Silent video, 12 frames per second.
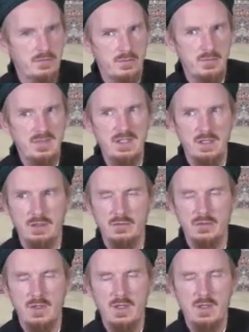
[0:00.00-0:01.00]

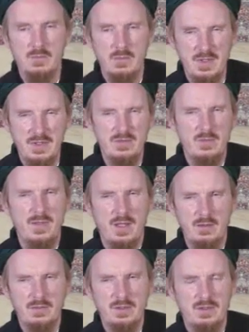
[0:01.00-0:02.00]
meanings, but is
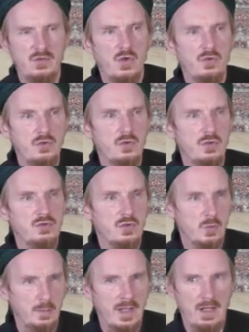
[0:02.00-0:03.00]
about its
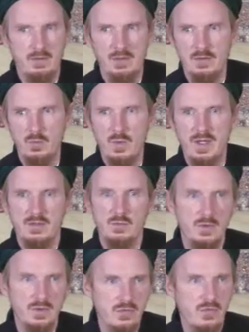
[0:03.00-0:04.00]
ontological power and weight. And
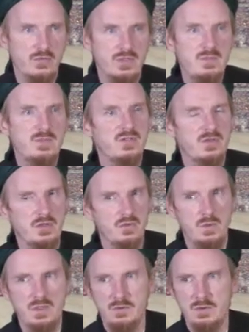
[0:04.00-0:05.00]
one of the deepest things
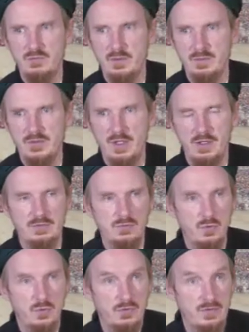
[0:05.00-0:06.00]
we do in Ramadan, of
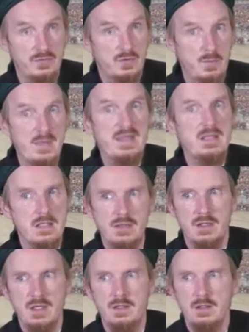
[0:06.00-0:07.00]
course, is to bathe
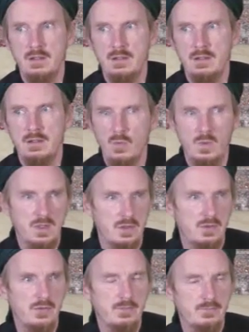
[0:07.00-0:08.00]
in the
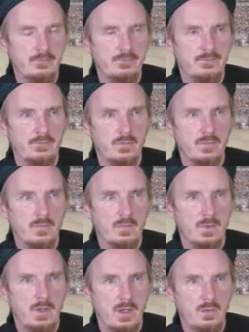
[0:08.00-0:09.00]
word.
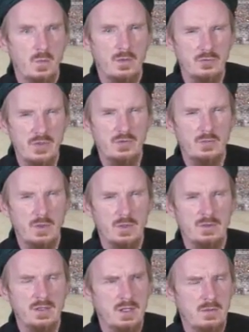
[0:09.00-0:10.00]
And one reason why
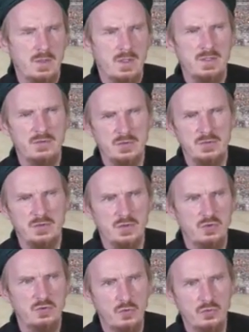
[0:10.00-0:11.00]
Tarawih is such an
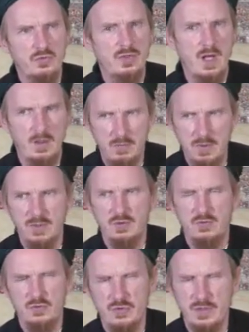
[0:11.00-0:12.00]
extraordinary, humbling,
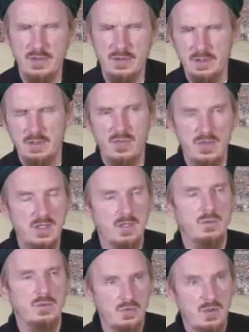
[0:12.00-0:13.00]
strengthening thing,
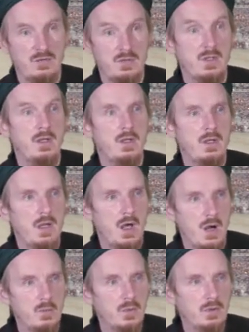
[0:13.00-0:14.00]
once you have a
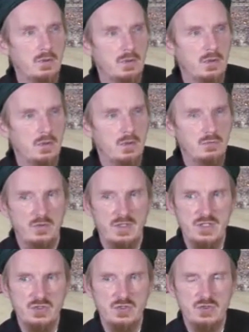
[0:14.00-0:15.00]
humble
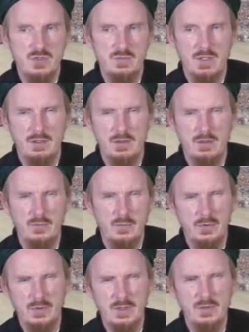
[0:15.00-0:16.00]
relationship to Allah's
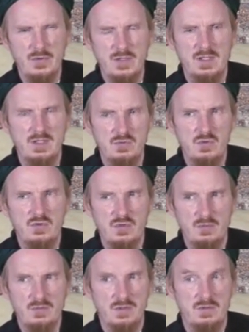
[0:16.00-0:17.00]
book, is that it gives you
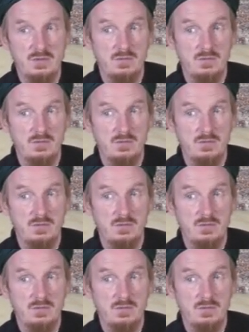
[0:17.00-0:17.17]
some sense